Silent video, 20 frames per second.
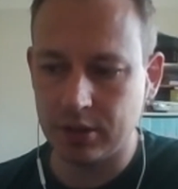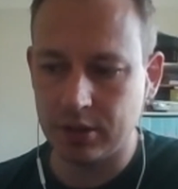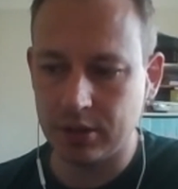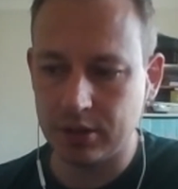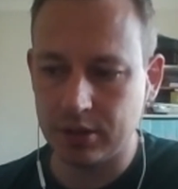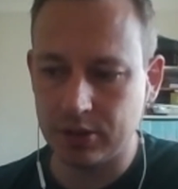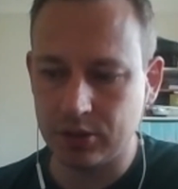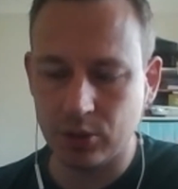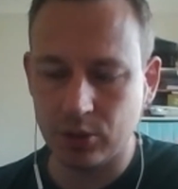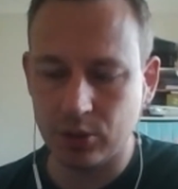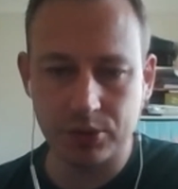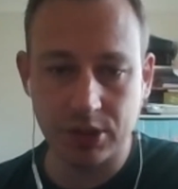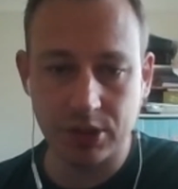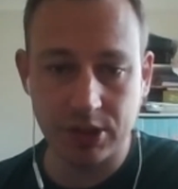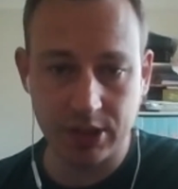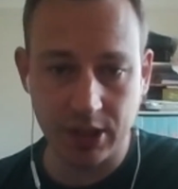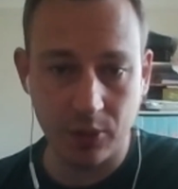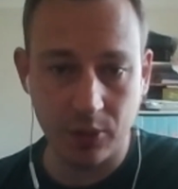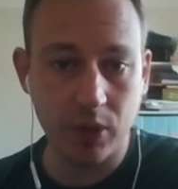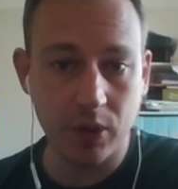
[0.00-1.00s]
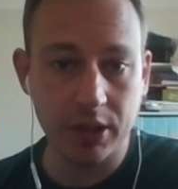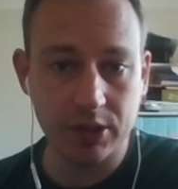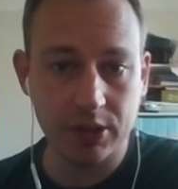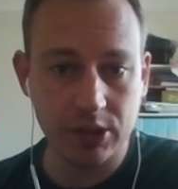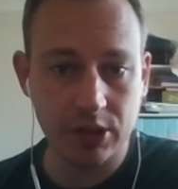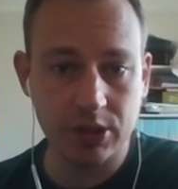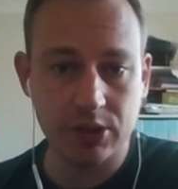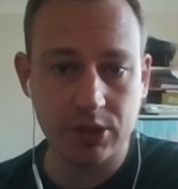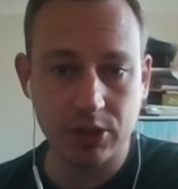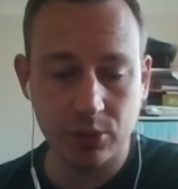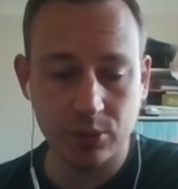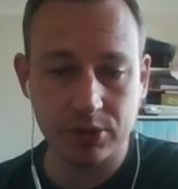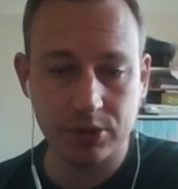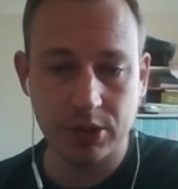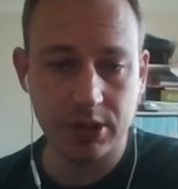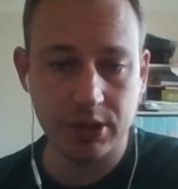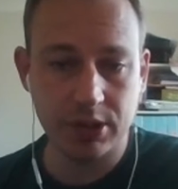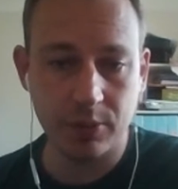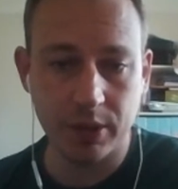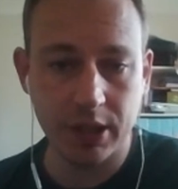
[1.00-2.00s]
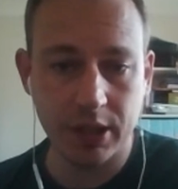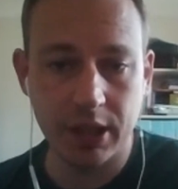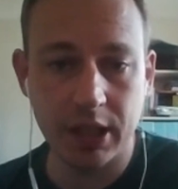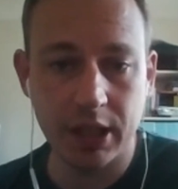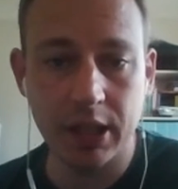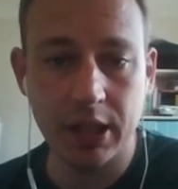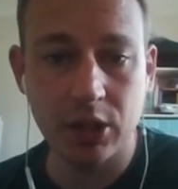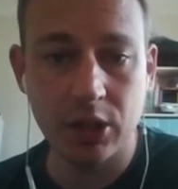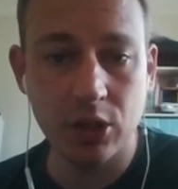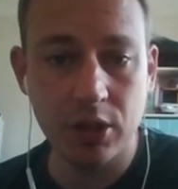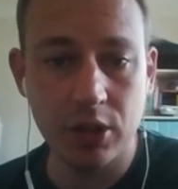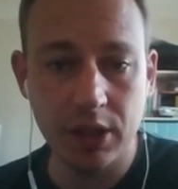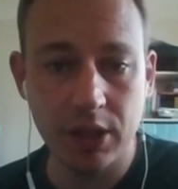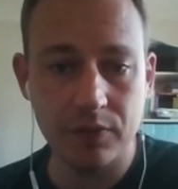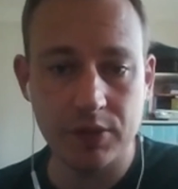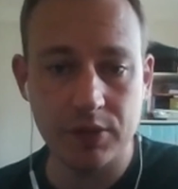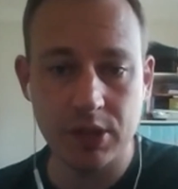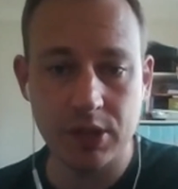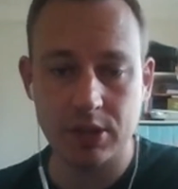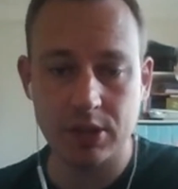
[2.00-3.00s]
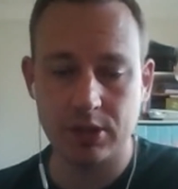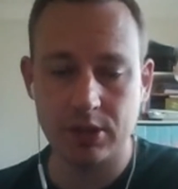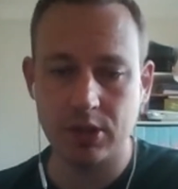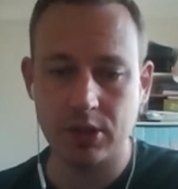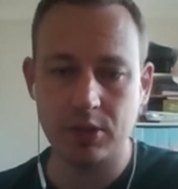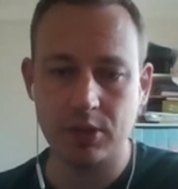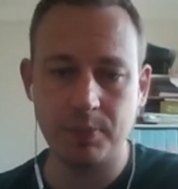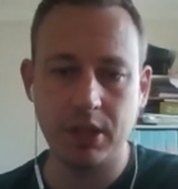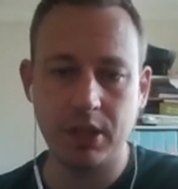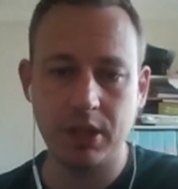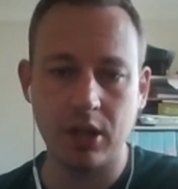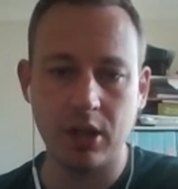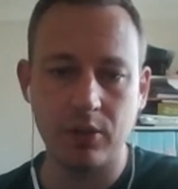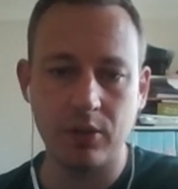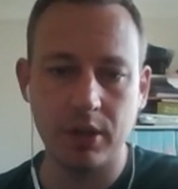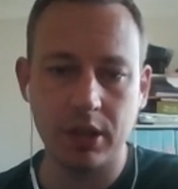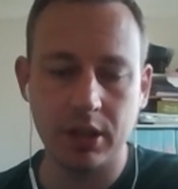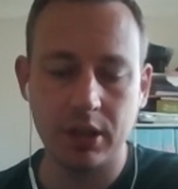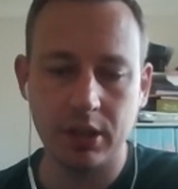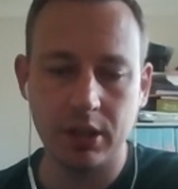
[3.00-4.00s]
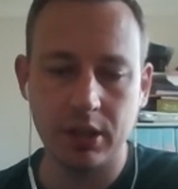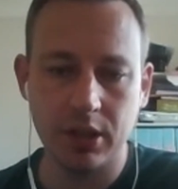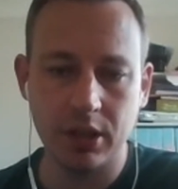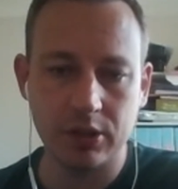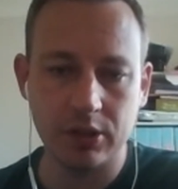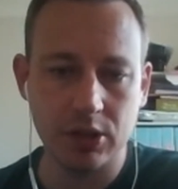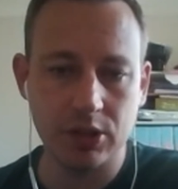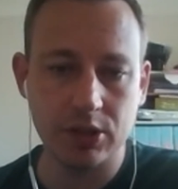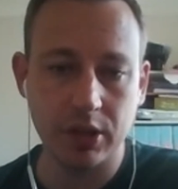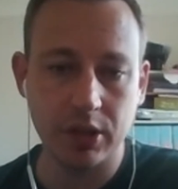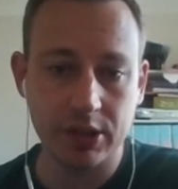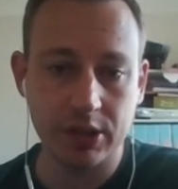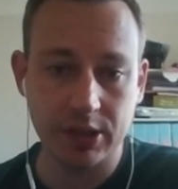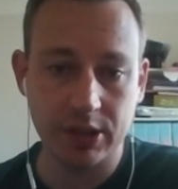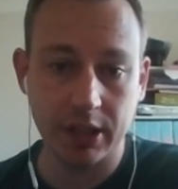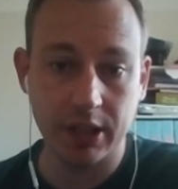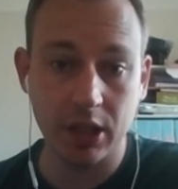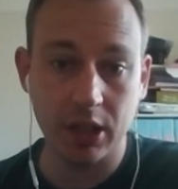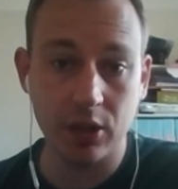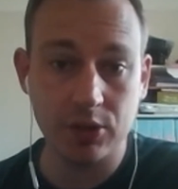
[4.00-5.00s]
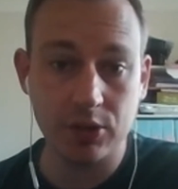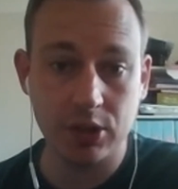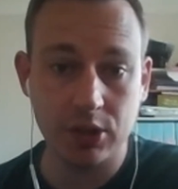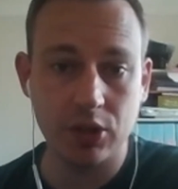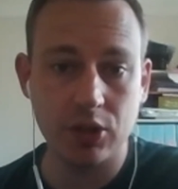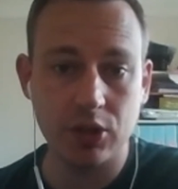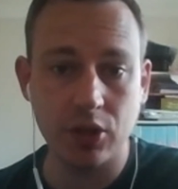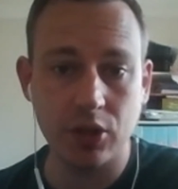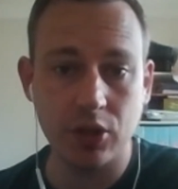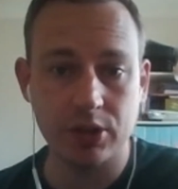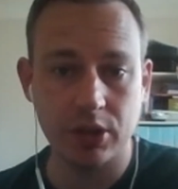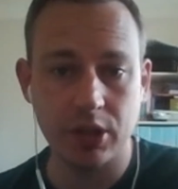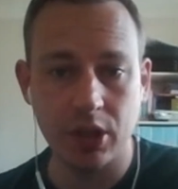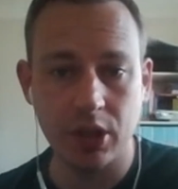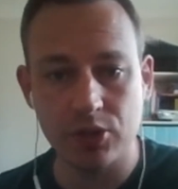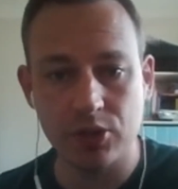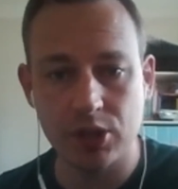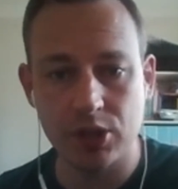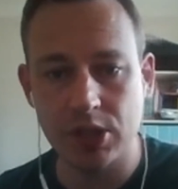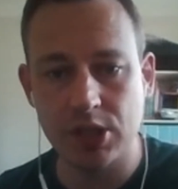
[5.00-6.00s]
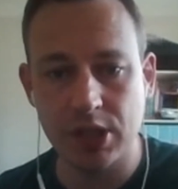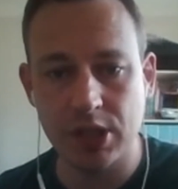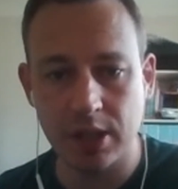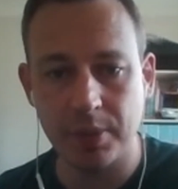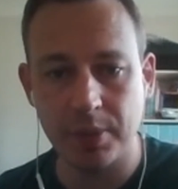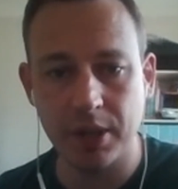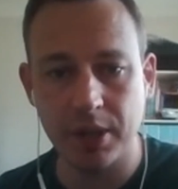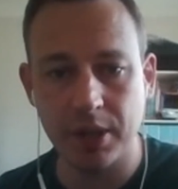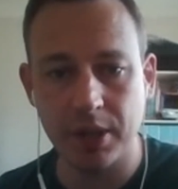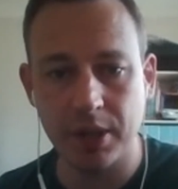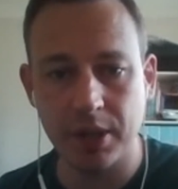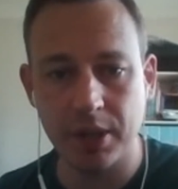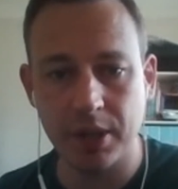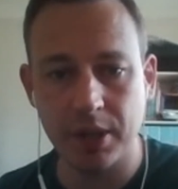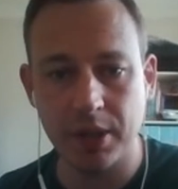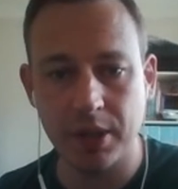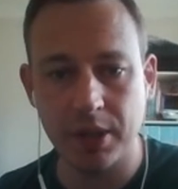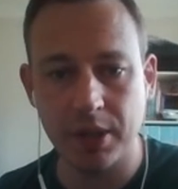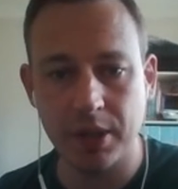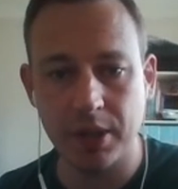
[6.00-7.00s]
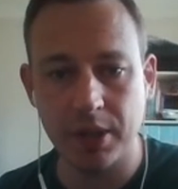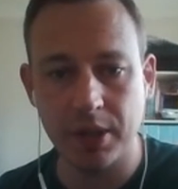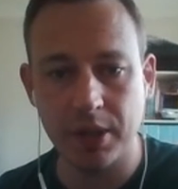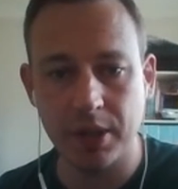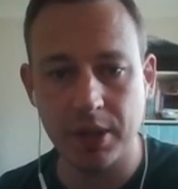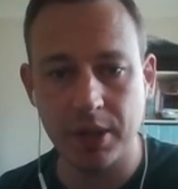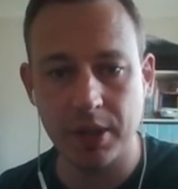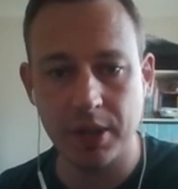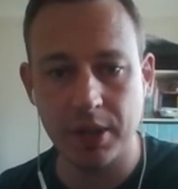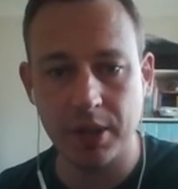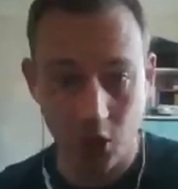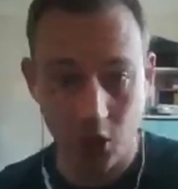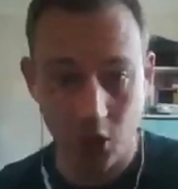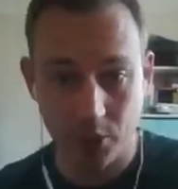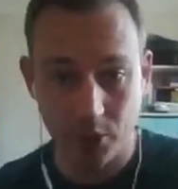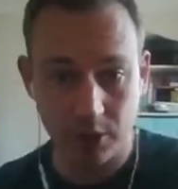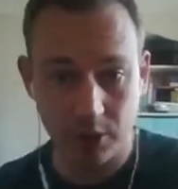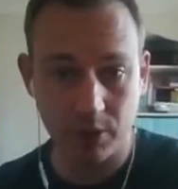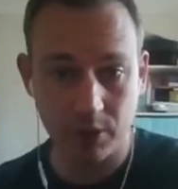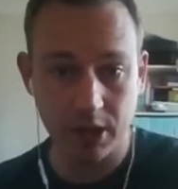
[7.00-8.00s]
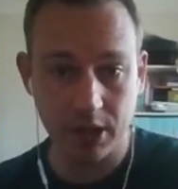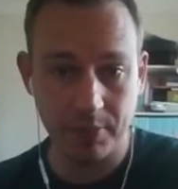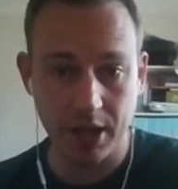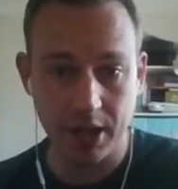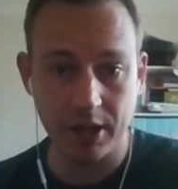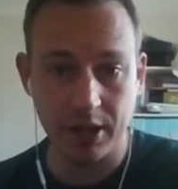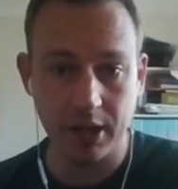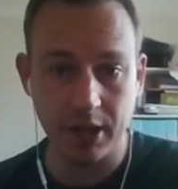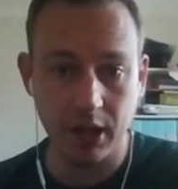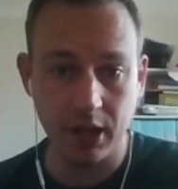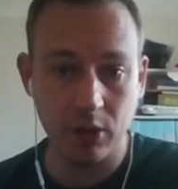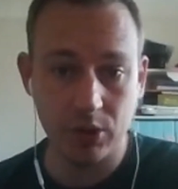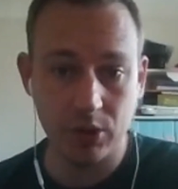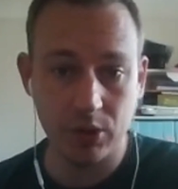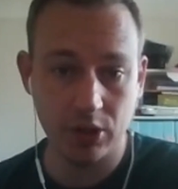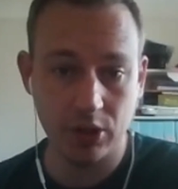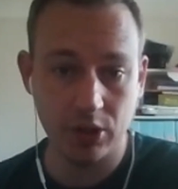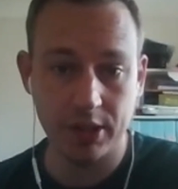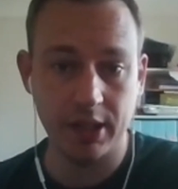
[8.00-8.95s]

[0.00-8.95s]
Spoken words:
talk to someone. Just talk to someone. It could even just be going, you know, just like I say, go to your doctor, go to your GP. Like I say, you don't have to tell anyone about it. I wish I'd